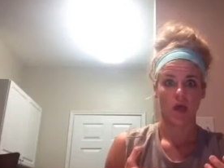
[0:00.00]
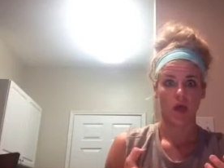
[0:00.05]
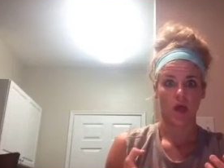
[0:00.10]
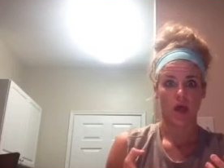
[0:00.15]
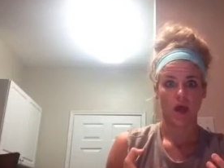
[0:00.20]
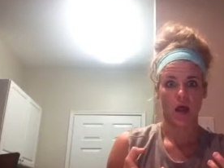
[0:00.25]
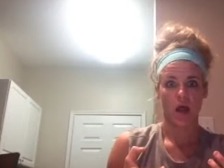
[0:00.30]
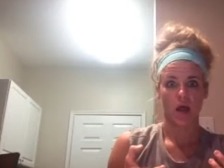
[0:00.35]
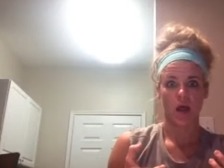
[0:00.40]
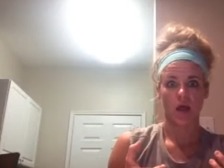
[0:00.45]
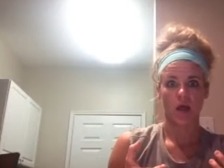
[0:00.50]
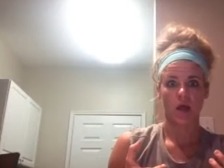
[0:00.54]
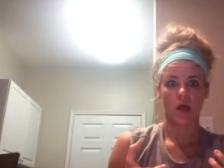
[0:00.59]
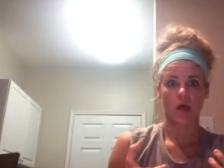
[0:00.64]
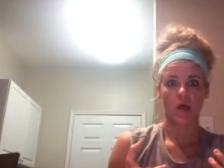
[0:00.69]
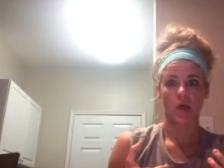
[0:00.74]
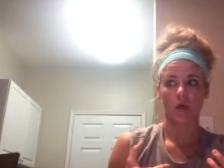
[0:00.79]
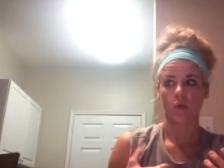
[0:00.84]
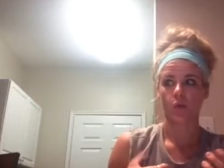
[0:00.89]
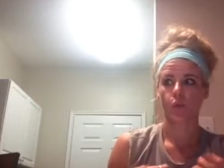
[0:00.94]
and
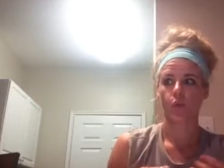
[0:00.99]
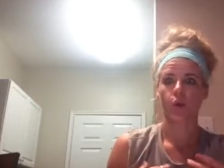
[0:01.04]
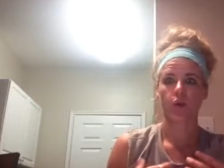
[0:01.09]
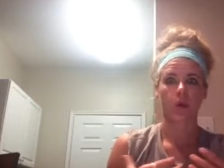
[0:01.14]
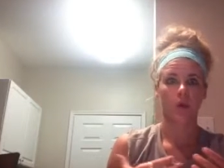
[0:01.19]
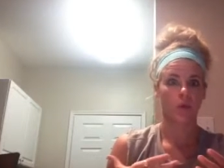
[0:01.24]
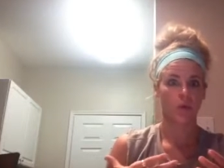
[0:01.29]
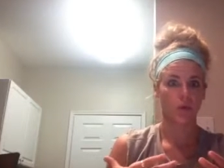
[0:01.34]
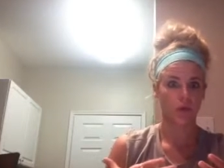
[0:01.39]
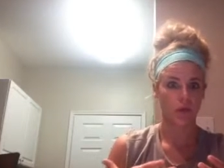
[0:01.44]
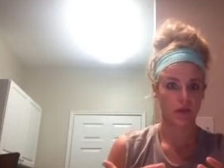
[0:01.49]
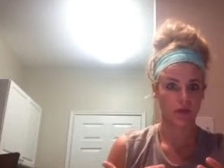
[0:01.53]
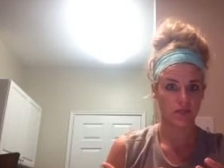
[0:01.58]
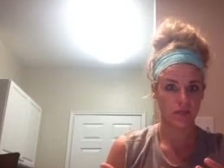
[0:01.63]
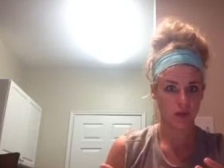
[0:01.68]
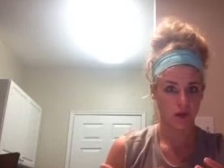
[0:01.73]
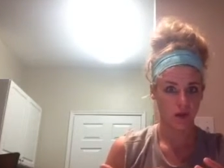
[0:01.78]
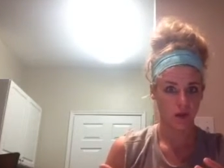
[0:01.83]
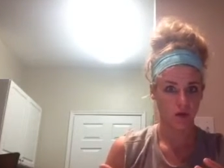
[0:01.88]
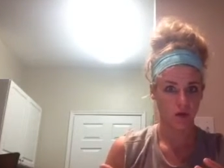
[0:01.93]
I can really
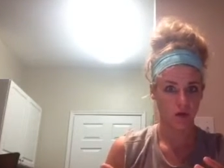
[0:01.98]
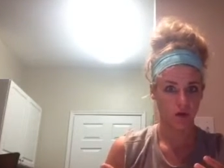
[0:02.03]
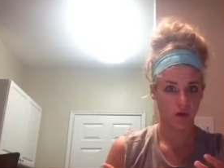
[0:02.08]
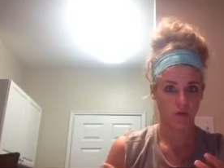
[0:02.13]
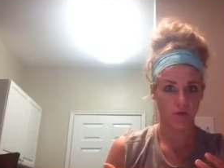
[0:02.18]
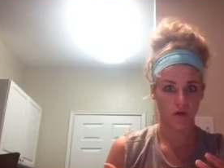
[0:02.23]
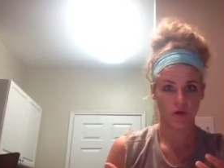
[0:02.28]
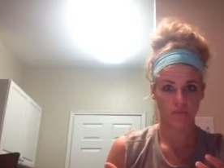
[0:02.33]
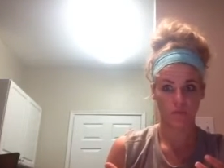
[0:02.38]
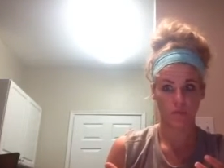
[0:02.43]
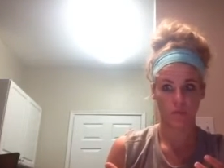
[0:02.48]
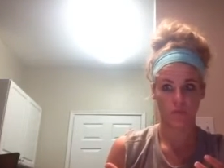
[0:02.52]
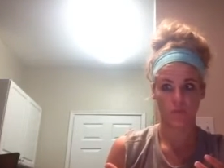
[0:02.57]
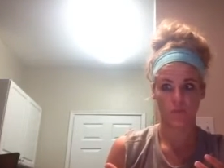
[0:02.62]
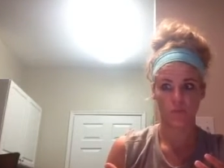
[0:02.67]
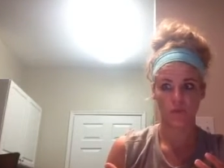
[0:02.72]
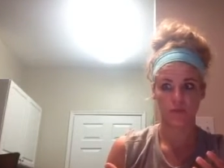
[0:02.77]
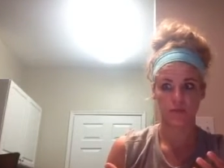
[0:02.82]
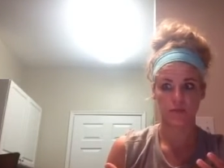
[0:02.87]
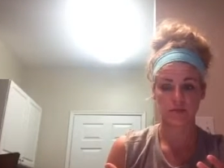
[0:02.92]
tell if I've
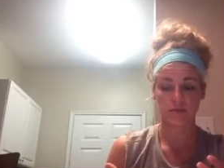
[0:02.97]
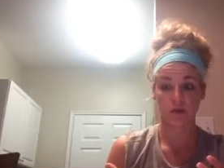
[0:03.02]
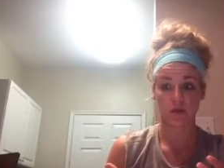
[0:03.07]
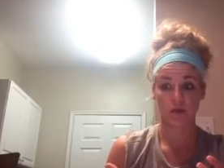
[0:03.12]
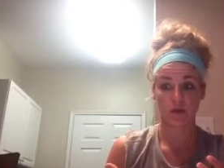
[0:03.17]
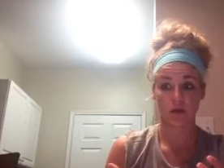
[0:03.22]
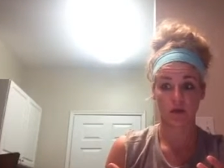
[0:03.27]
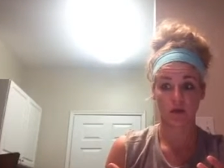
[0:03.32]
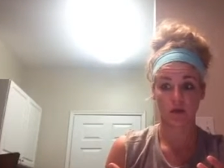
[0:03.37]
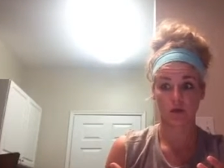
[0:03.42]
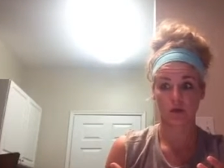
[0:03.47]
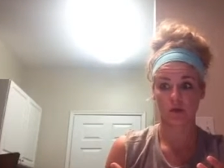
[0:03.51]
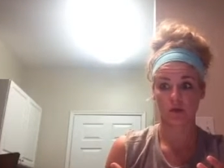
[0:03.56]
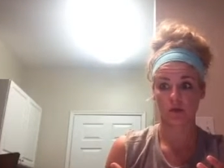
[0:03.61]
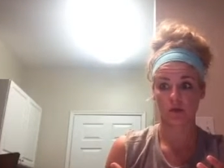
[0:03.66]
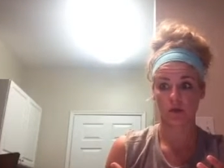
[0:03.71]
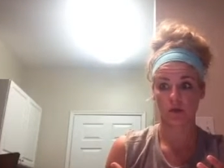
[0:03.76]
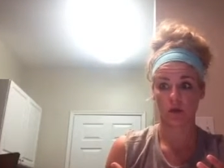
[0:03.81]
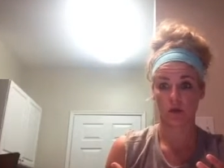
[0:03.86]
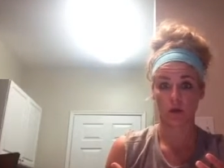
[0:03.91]
been missing,
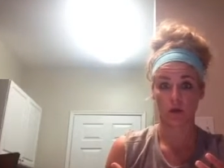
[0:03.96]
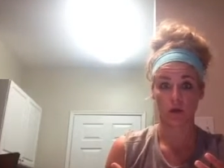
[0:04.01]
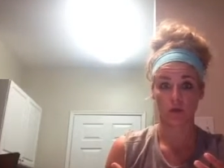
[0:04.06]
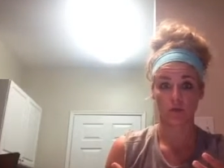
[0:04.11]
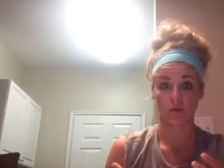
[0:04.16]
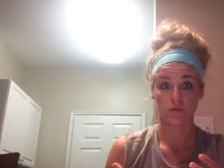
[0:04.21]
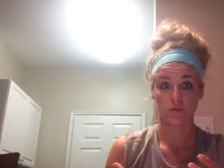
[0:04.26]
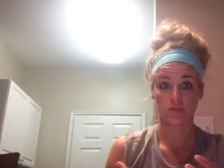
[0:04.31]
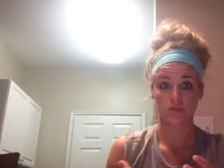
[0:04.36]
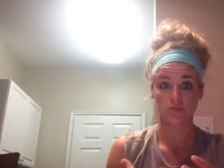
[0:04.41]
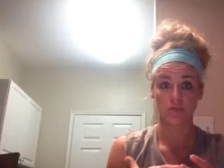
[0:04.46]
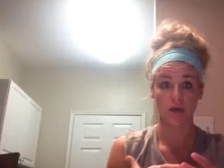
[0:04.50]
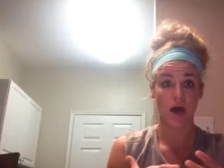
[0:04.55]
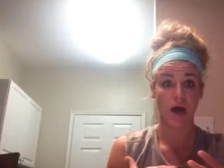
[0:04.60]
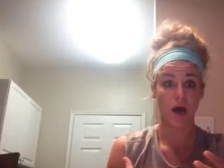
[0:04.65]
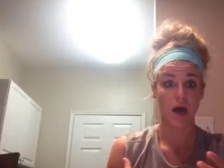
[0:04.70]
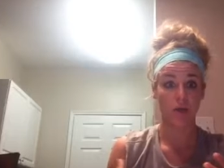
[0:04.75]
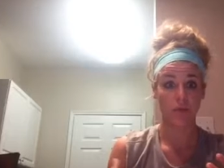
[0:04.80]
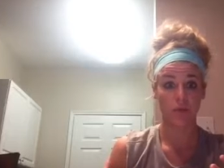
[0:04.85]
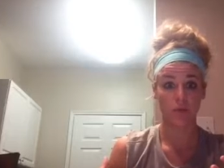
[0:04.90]
some
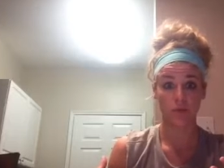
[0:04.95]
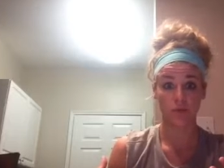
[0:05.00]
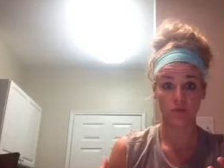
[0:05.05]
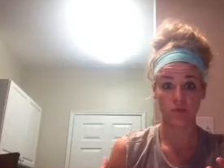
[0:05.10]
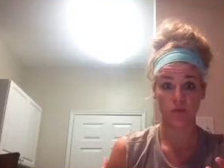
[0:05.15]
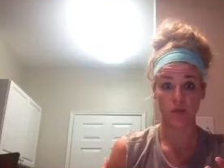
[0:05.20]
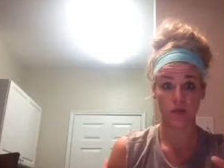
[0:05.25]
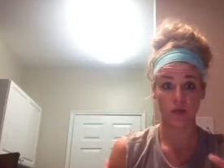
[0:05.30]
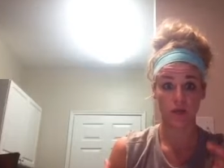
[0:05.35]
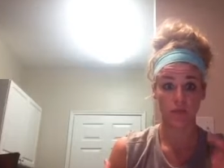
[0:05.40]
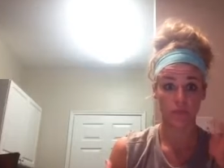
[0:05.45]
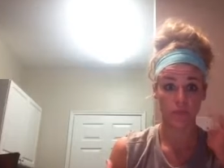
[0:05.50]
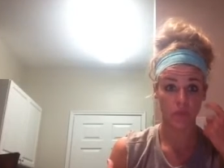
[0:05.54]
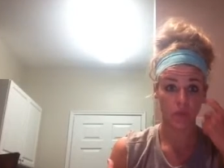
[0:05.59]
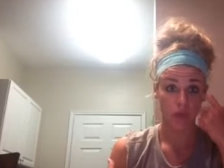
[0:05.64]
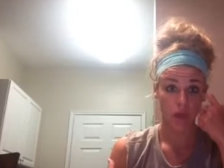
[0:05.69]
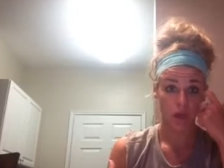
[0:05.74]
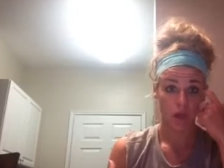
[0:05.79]
time in between.